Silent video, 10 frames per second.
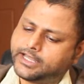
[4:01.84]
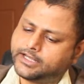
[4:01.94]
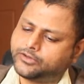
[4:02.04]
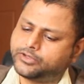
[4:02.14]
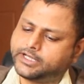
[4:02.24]
I
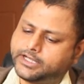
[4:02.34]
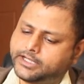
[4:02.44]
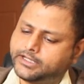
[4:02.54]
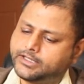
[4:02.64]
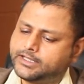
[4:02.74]
can rotate
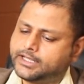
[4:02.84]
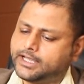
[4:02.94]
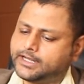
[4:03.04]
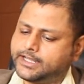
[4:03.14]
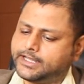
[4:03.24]
it
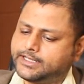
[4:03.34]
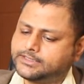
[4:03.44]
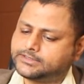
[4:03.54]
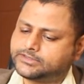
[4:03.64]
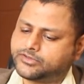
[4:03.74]
and I
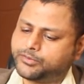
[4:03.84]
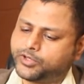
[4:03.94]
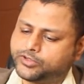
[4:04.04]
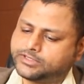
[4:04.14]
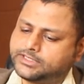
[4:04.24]
can strip
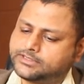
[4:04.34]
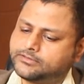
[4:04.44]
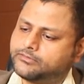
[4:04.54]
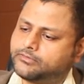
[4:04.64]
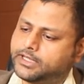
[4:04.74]
out this
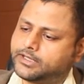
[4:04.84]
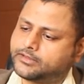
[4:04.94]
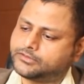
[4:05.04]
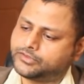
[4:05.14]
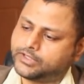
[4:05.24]

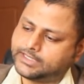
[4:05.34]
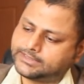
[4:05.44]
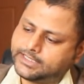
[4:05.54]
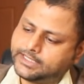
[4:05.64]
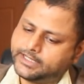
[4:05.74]
wire. So you can
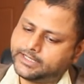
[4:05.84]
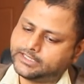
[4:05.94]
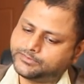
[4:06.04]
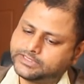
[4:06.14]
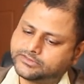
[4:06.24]
see it
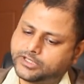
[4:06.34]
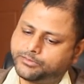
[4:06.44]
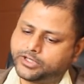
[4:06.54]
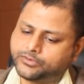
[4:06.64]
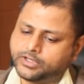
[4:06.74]
has been
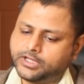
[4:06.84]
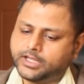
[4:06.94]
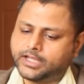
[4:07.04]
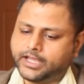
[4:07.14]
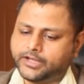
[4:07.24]
stripped out,
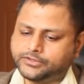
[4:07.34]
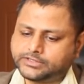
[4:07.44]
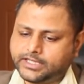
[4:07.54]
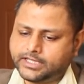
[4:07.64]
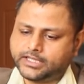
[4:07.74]
and you
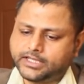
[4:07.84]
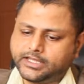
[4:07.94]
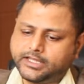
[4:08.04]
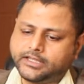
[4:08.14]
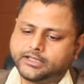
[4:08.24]
see
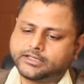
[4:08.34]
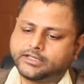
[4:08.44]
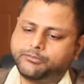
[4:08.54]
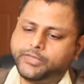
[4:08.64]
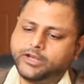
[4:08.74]

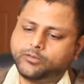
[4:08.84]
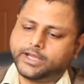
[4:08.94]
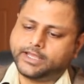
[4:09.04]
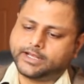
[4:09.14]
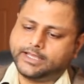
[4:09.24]
the main
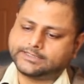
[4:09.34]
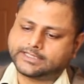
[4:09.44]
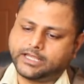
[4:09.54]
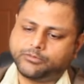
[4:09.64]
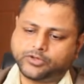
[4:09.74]
wire
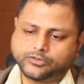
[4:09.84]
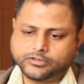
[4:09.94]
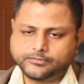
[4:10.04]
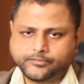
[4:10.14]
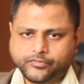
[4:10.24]
has came out.
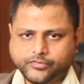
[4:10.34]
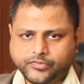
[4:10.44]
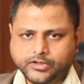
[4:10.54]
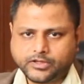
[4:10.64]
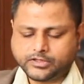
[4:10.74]

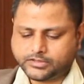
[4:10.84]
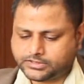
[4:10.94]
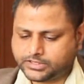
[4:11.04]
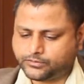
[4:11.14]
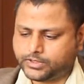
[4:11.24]

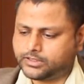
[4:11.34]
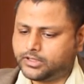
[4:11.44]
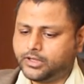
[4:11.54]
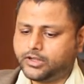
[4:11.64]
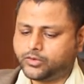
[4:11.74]
This is
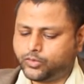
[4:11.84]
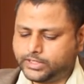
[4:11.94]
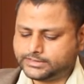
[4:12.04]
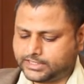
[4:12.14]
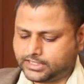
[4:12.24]
one
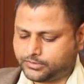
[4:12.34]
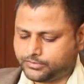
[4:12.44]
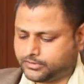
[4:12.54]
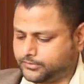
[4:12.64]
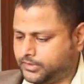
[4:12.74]
coaxial
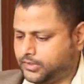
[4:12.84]
cable.